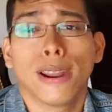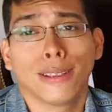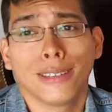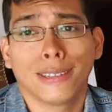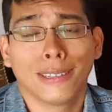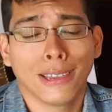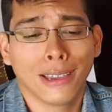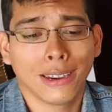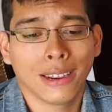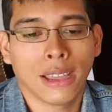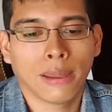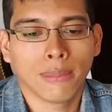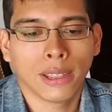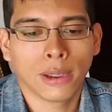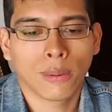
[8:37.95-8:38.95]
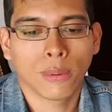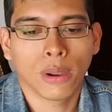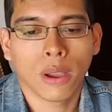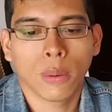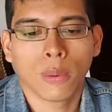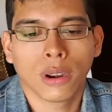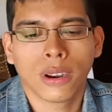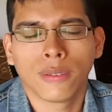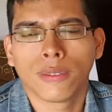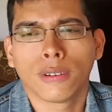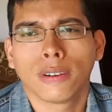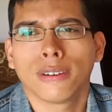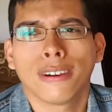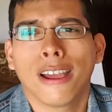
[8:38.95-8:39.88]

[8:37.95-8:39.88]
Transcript: as I said, I'm like, whatever,